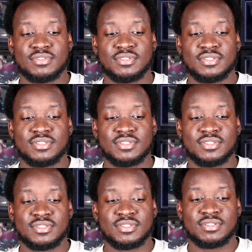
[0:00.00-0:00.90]
right?
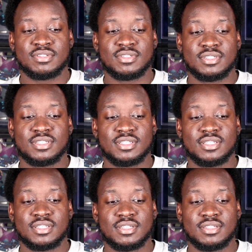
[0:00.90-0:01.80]
So then she
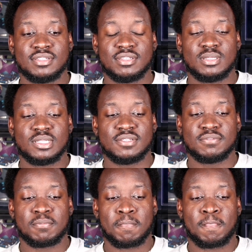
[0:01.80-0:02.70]
goes back down there.
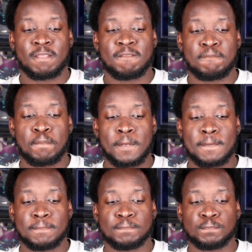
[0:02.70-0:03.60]
She starts drawing out
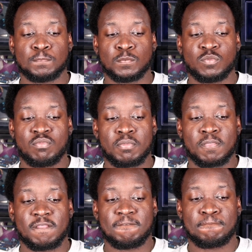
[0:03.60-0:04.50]
their inner beauty.
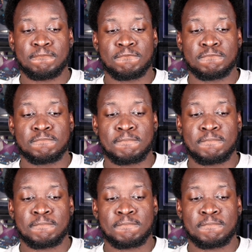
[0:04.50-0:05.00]
Next thing you know, they put a